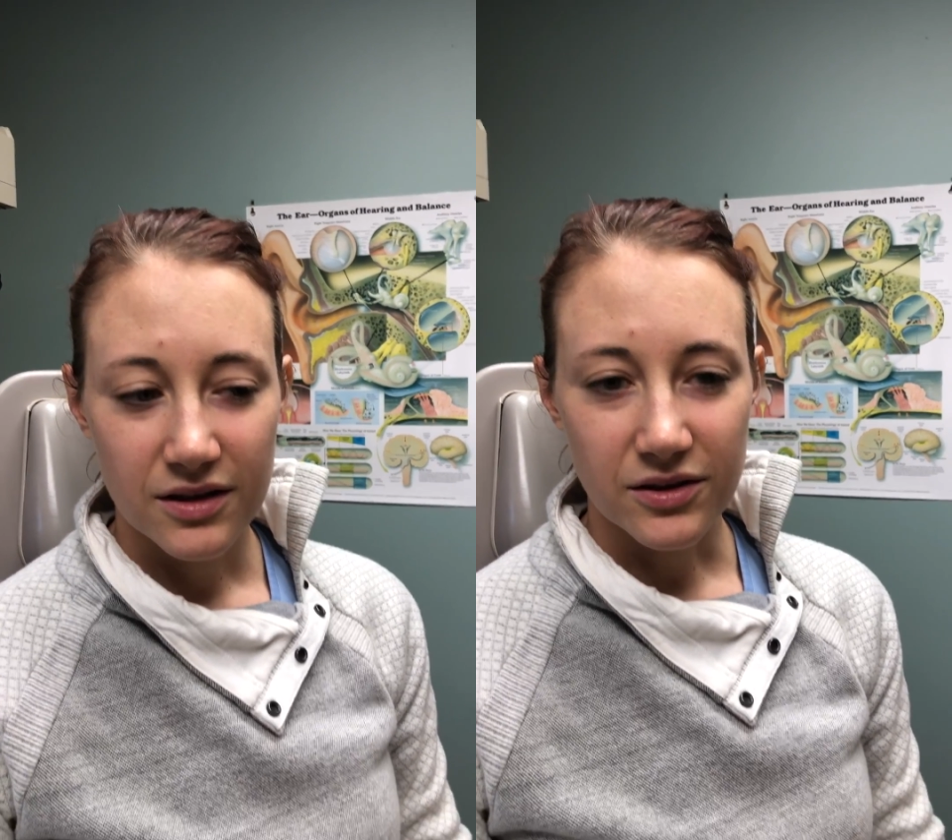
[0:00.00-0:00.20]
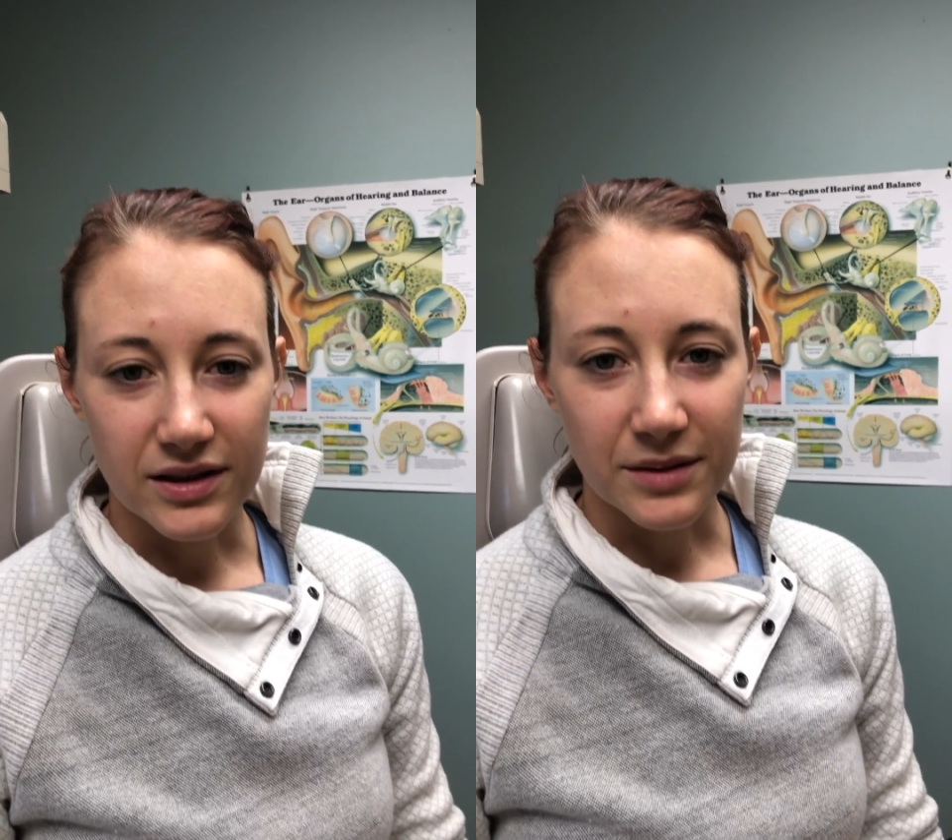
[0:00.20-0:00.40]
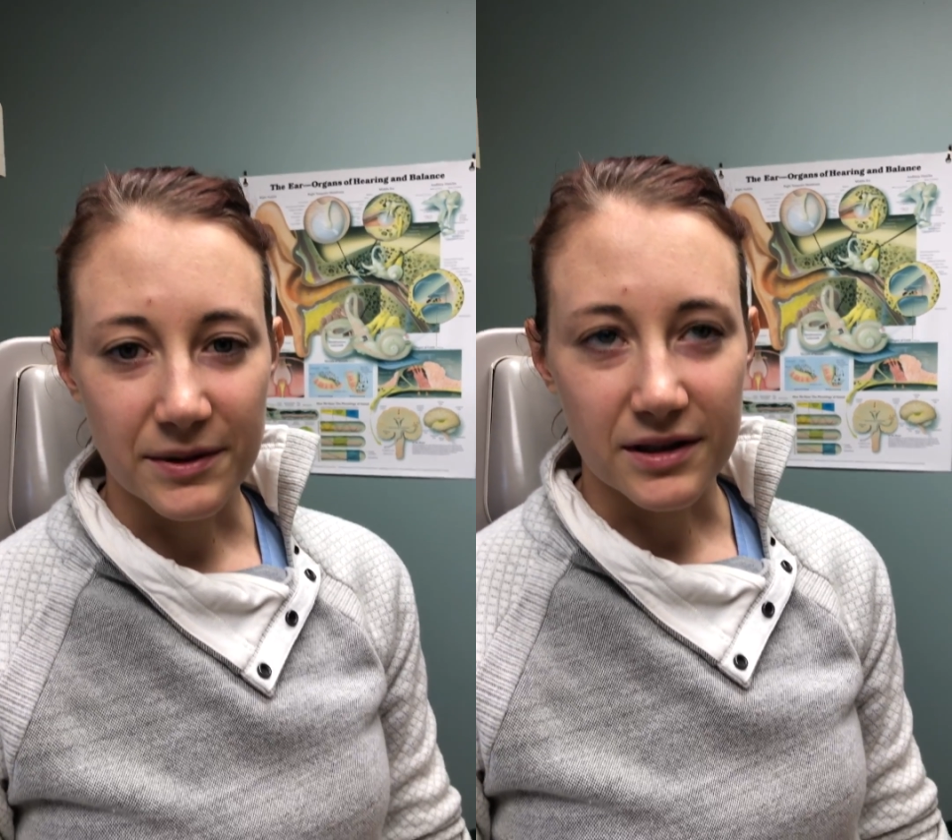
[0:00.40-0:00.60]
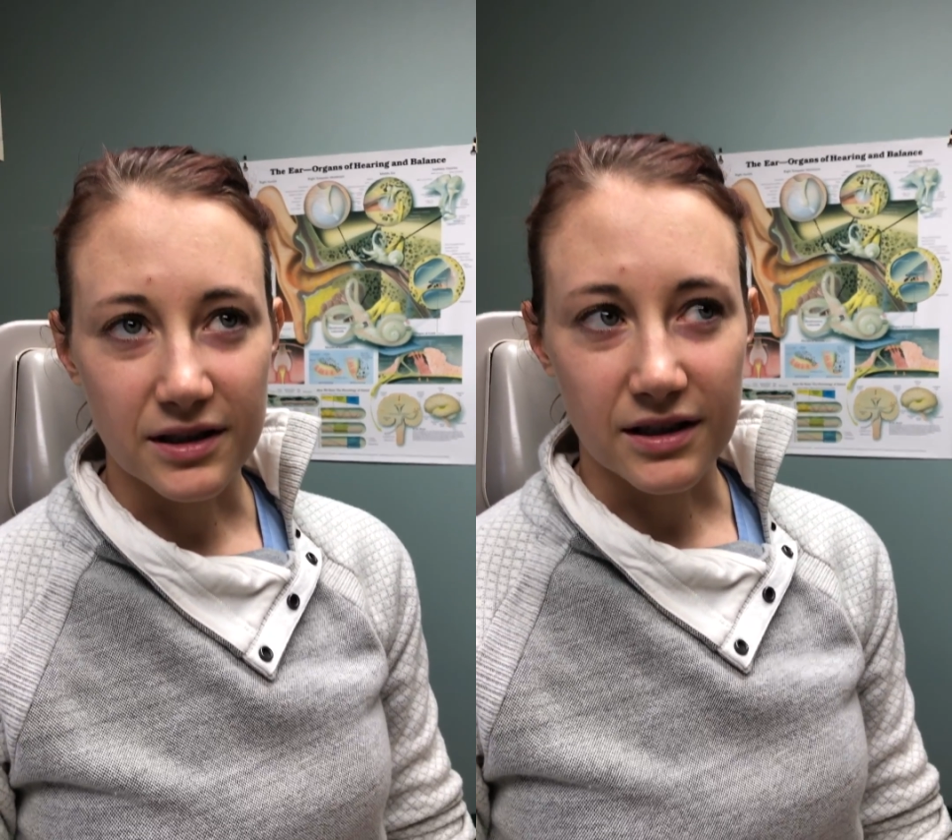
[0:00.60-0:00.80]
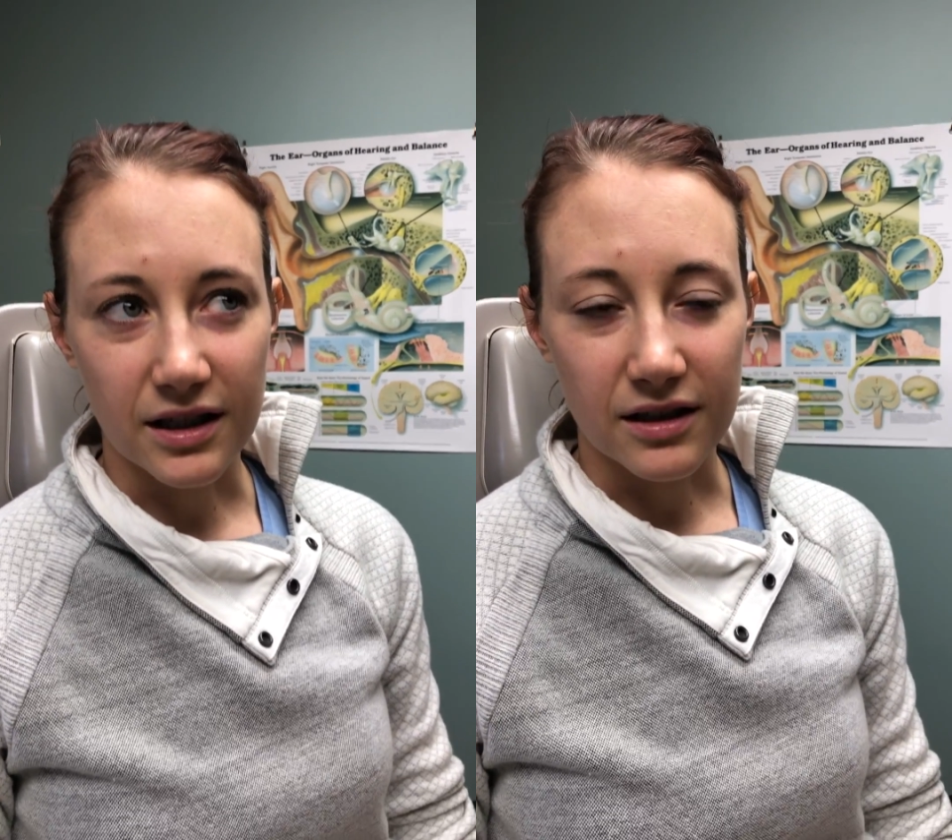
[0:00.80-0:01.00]
So, I
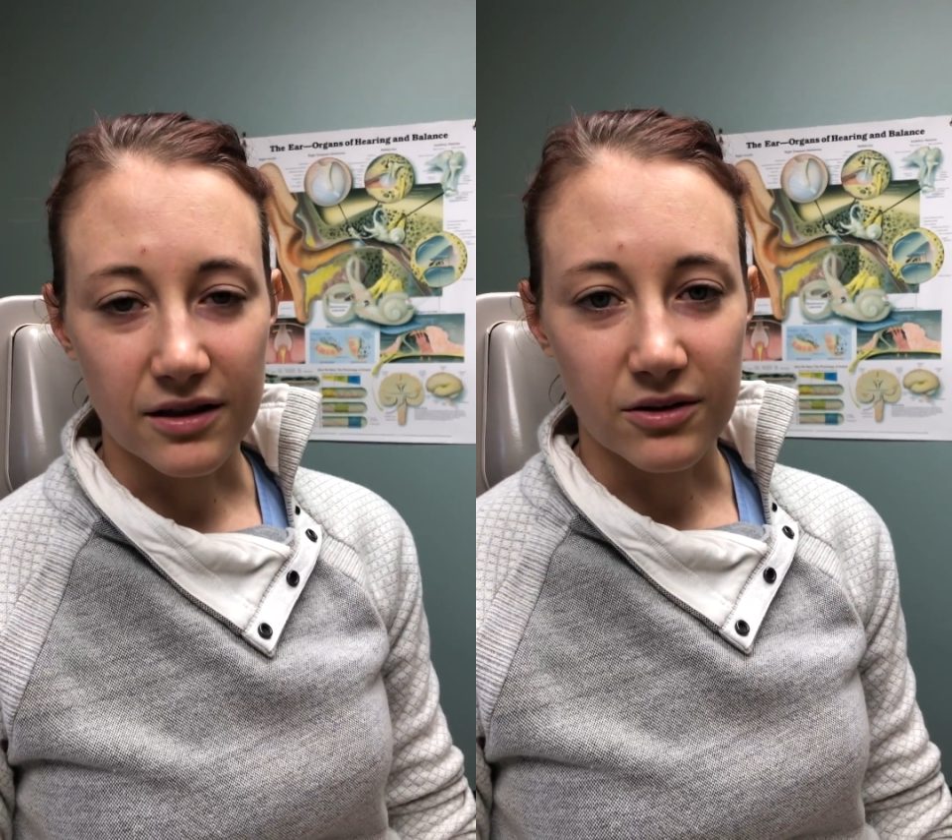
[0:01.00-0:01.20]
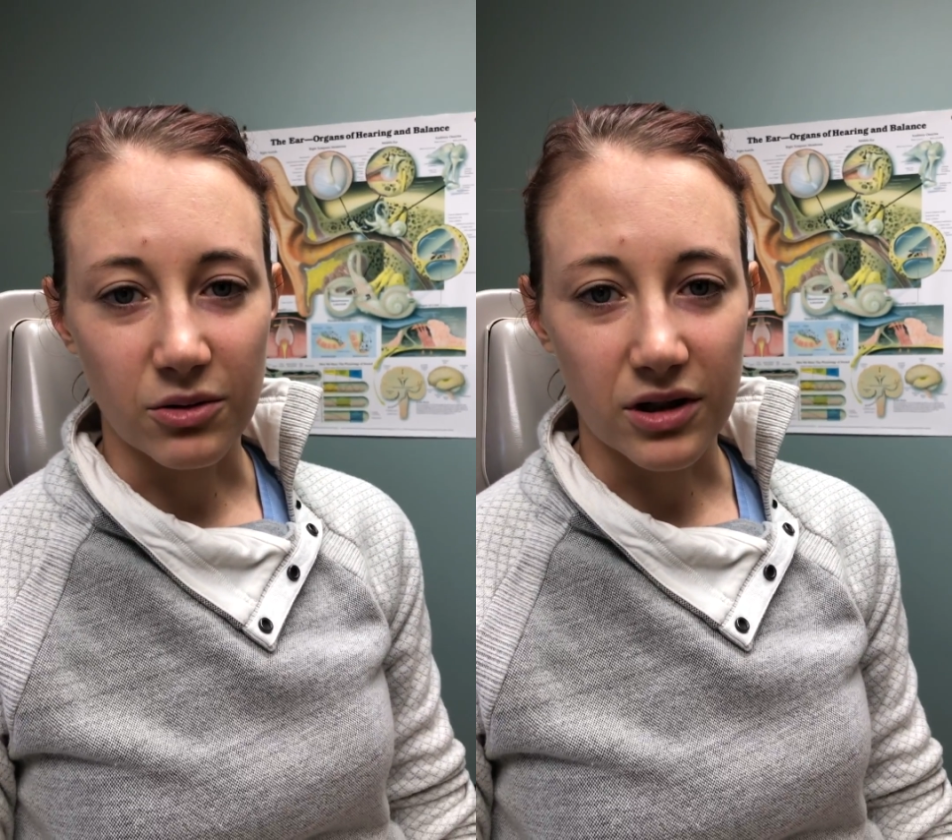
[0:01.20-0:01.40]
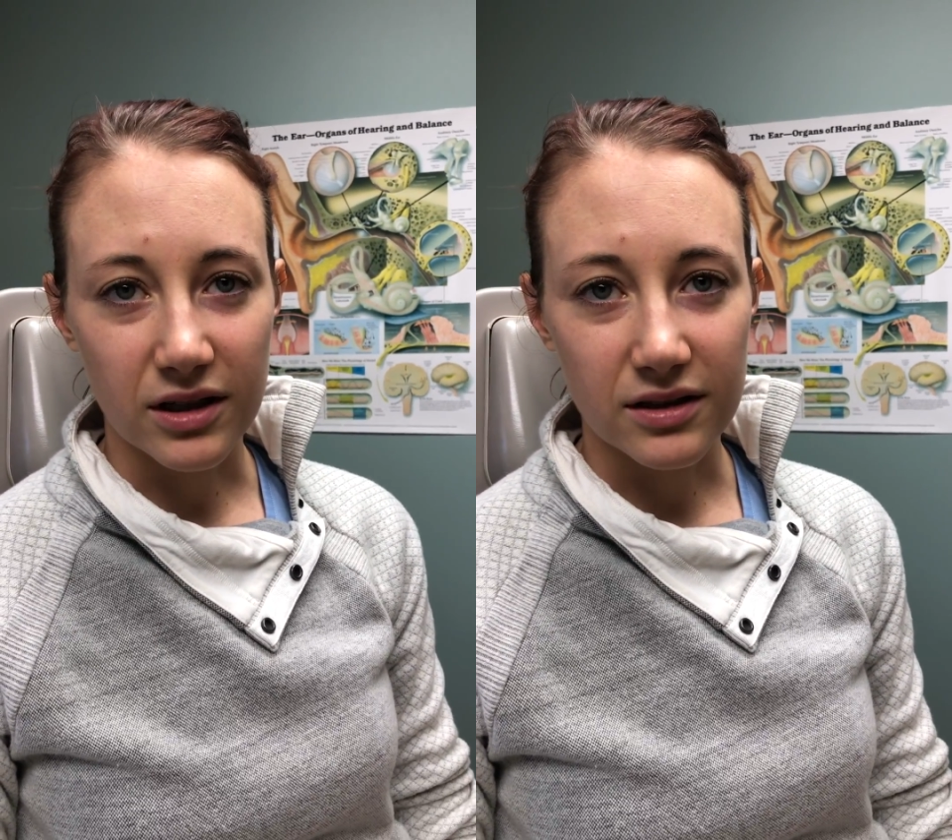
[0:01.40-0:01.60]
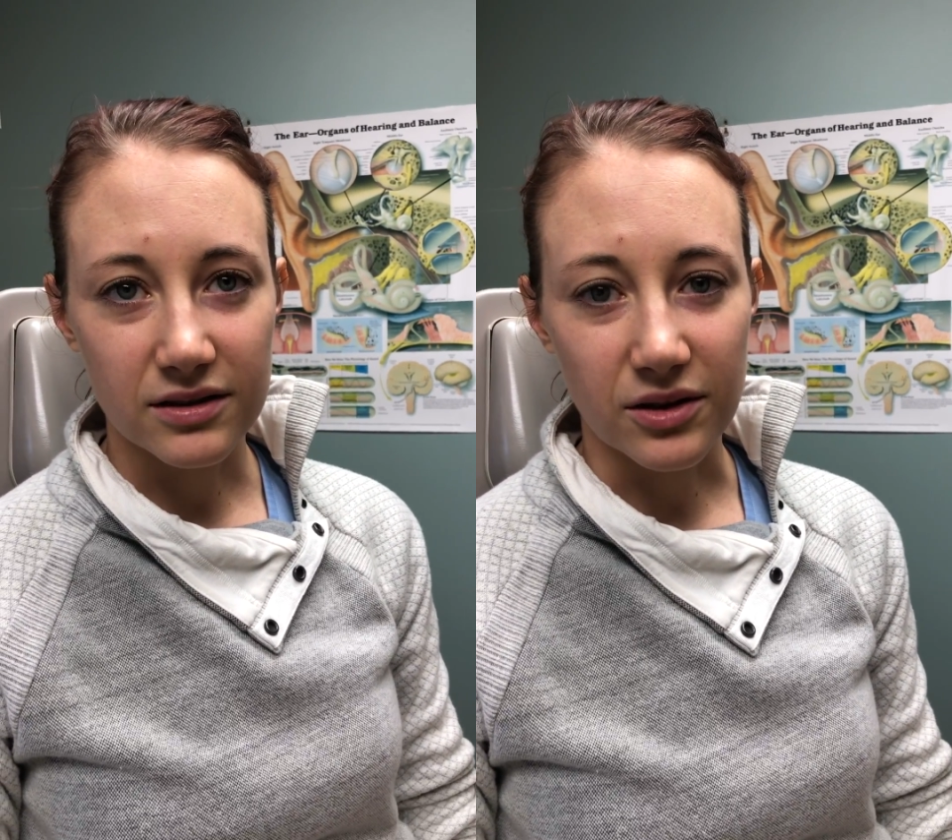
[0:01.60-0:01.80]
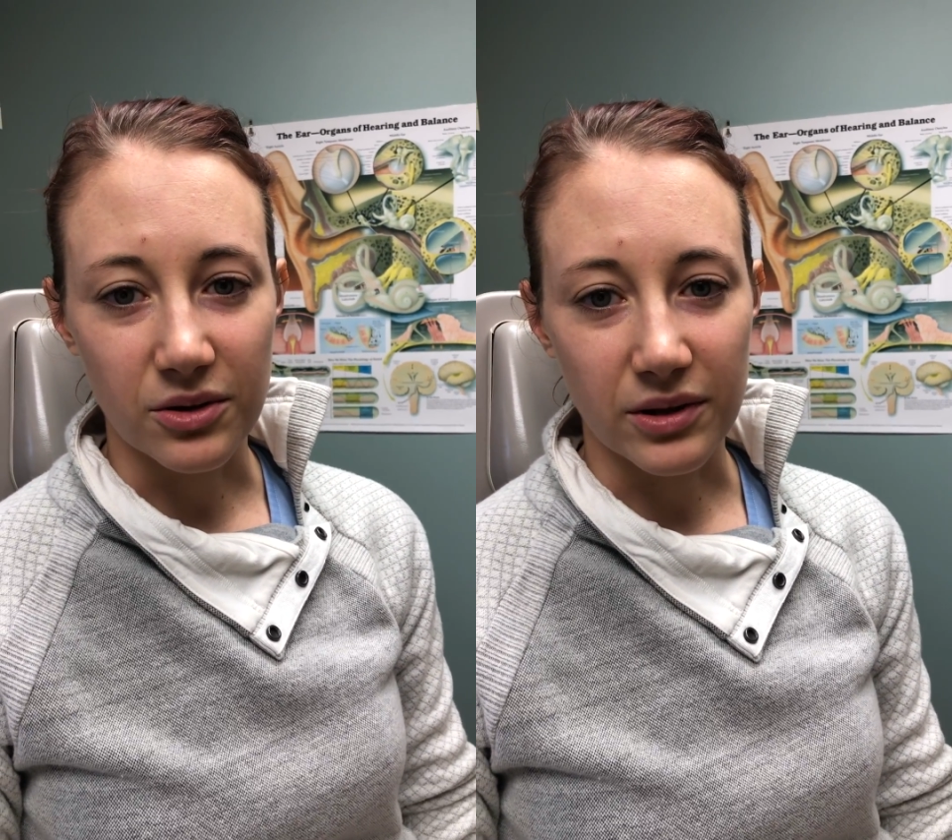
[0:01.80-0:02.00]
typically get aura,
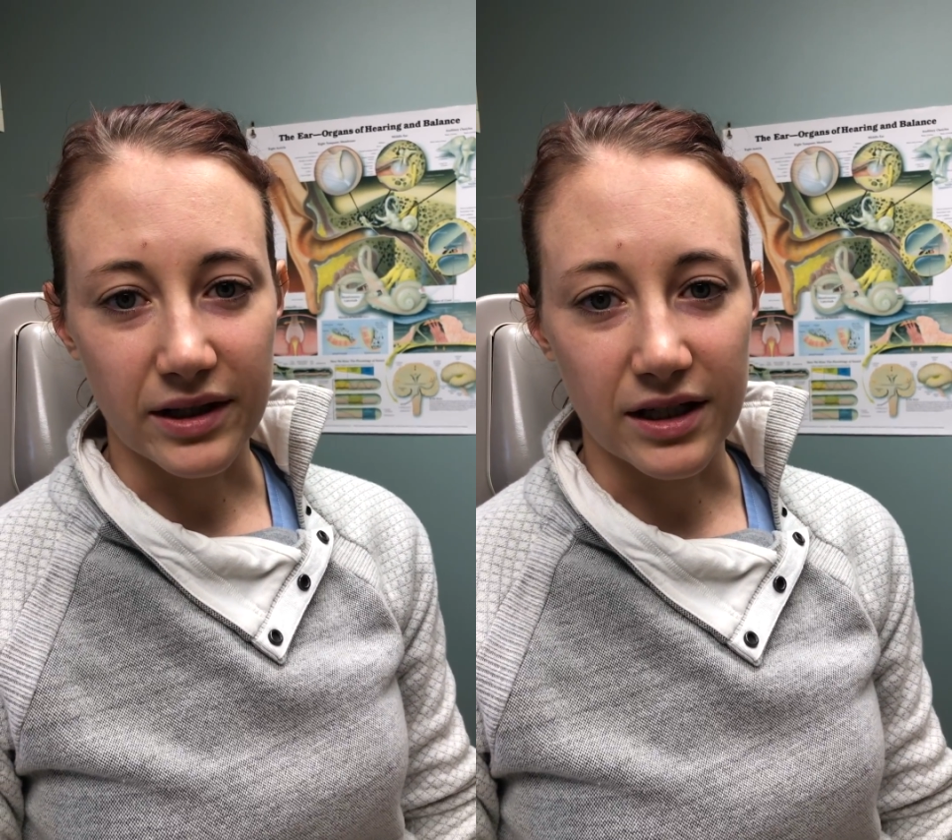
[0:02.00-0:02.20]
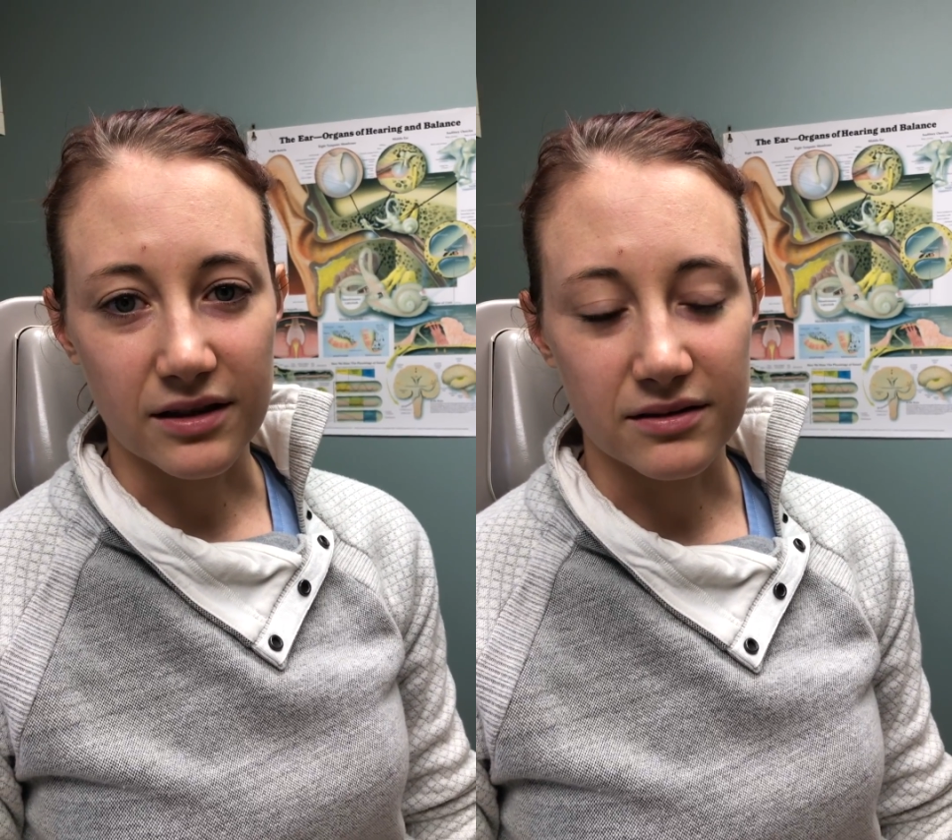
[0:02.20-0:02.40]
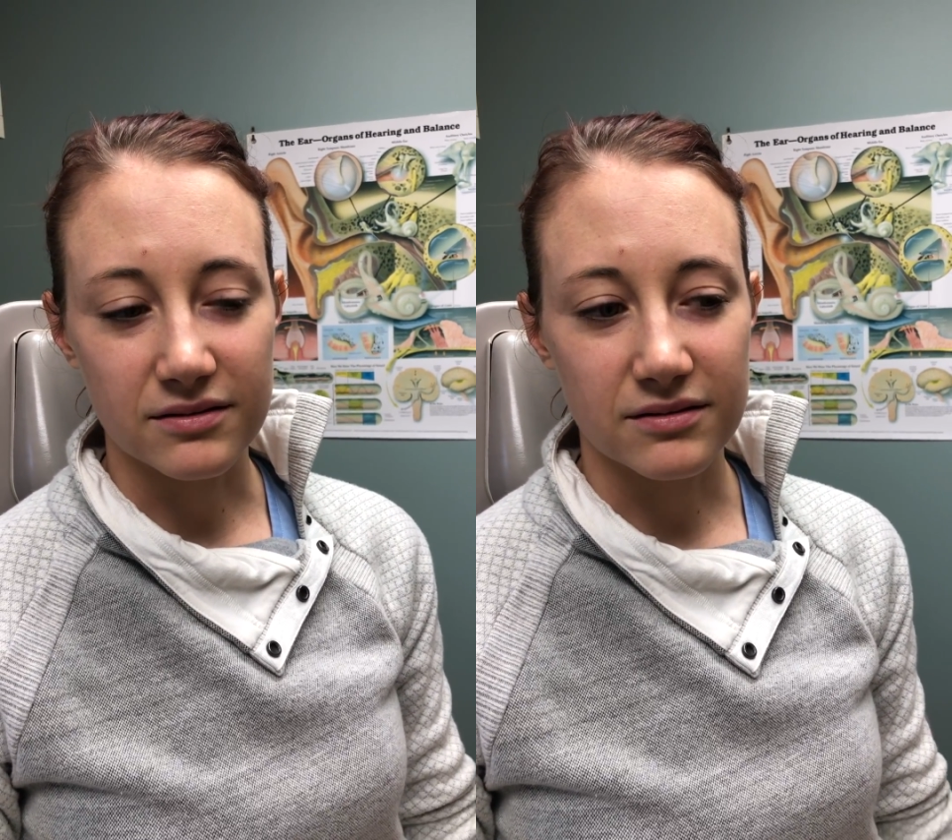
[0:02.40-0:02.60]
so I get